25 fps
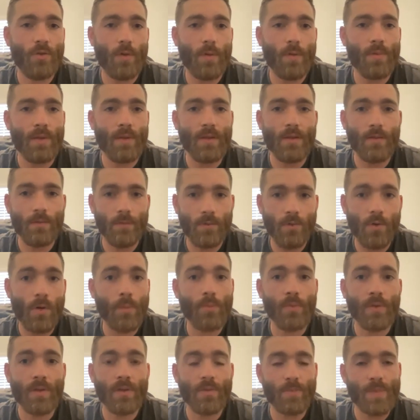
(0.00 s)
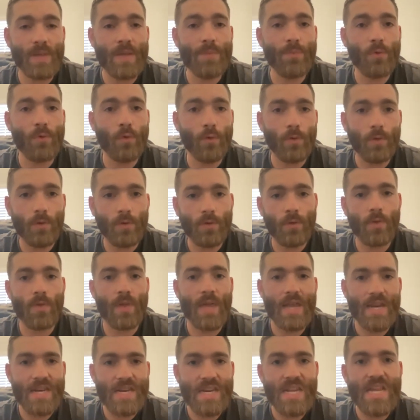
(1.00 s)
cripple these people. So
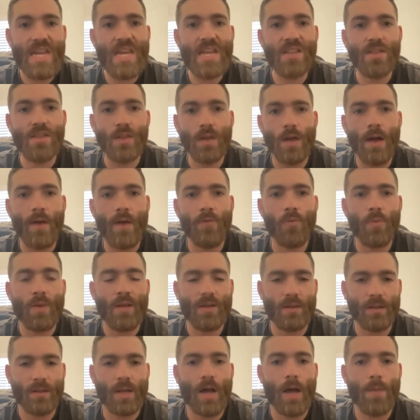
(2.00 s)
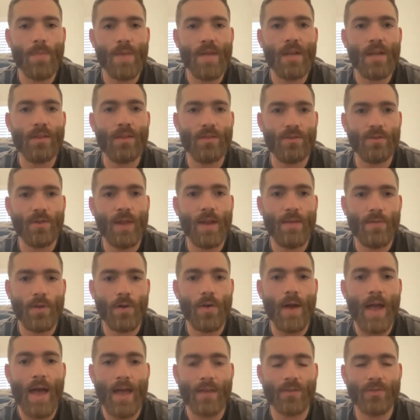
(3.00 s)
they need the government to come in and save
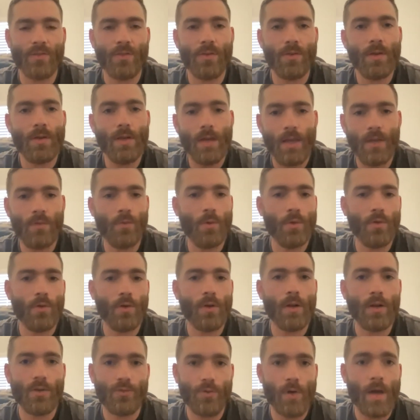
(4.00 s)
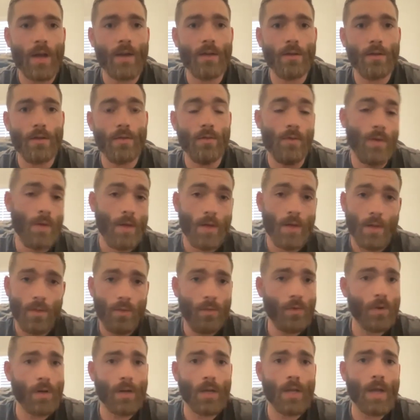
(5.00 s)
their ass, is what they're going to try to do.
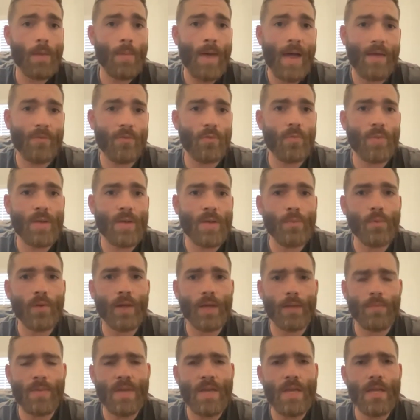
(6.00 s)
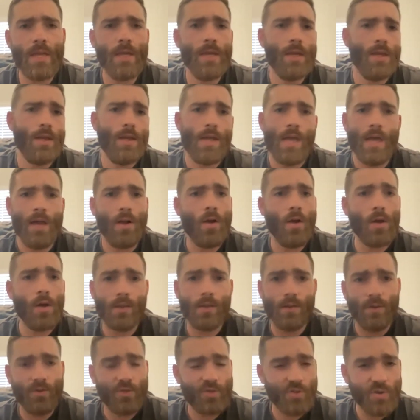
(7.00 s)
They're going to come after people like me and audit
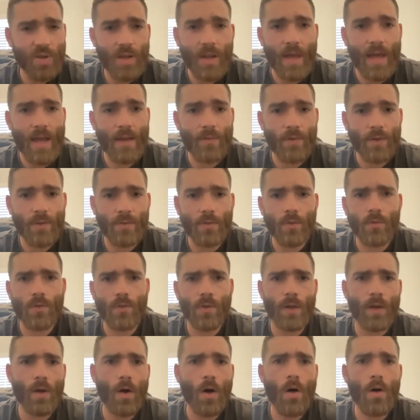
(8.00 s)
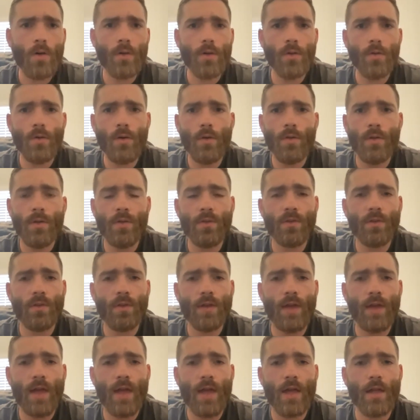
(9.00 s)
the shit out of us and say, oh, you have this
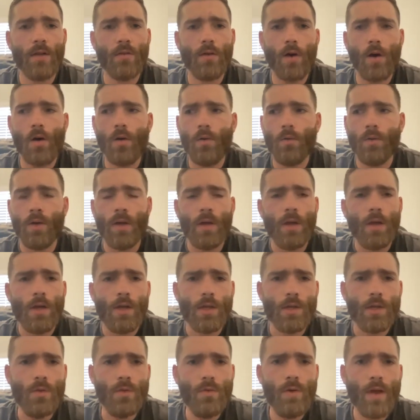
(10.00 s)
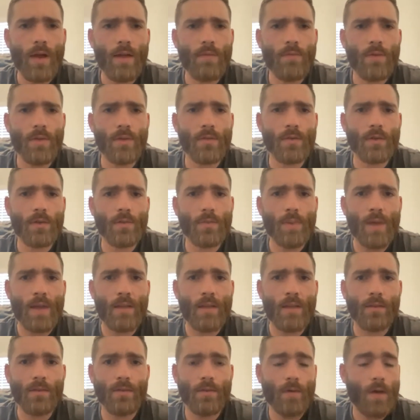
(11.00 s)
and that. And oh, you have this
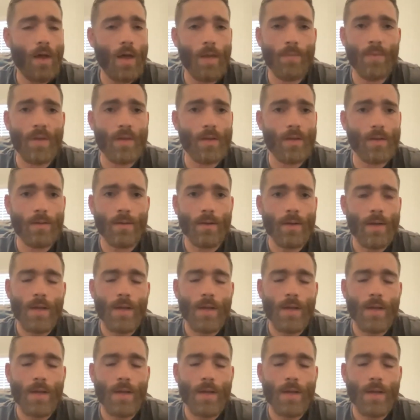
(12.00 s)
expense. I mean,